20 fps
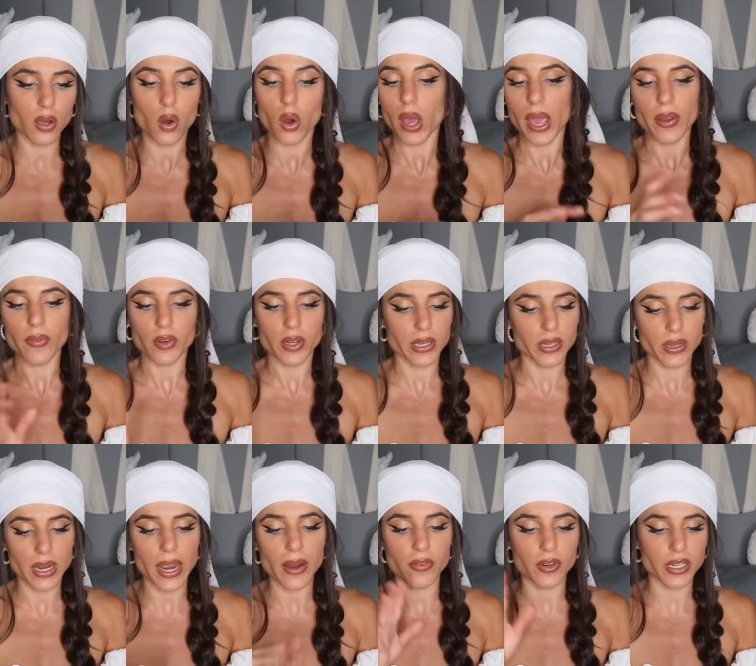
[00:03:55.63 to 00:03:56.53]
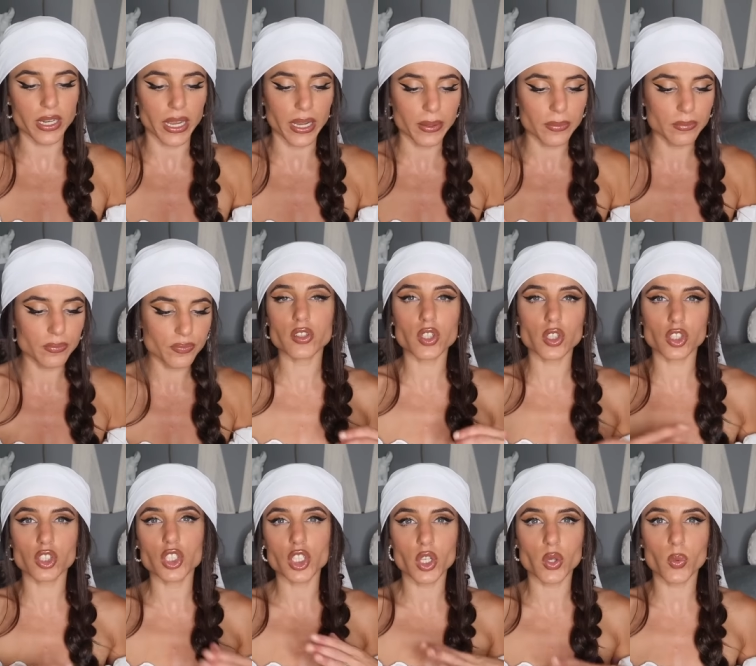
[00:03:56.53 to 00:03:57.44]
Oh, every every day. So
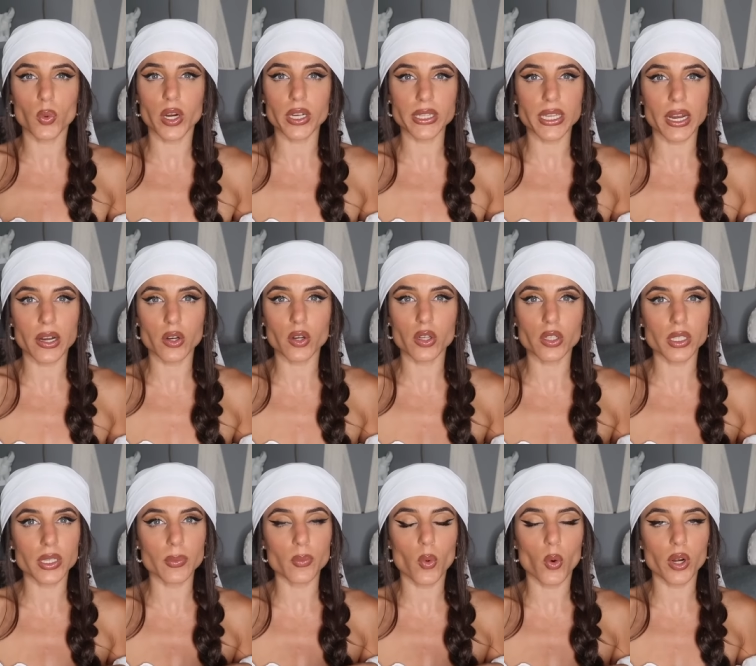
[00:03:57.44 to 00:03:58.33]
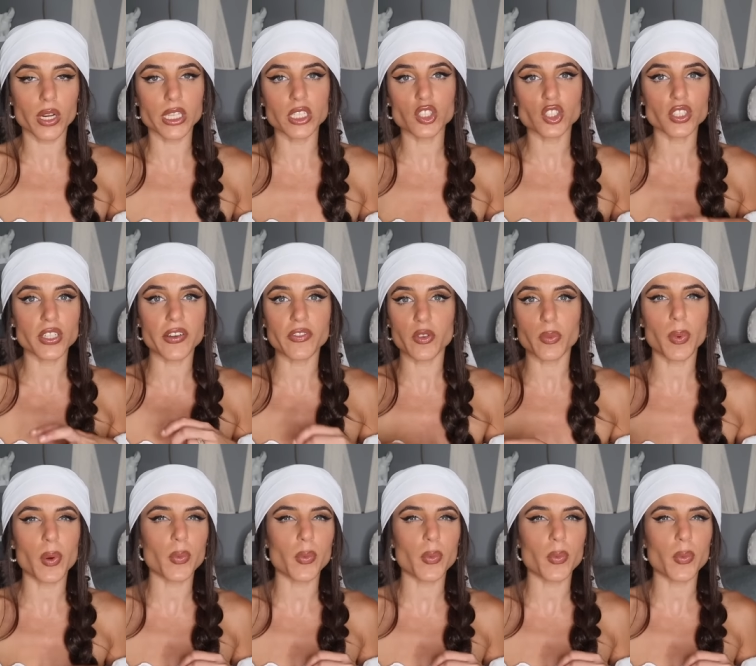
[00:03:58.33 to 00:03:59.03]
she could work that early morning shift,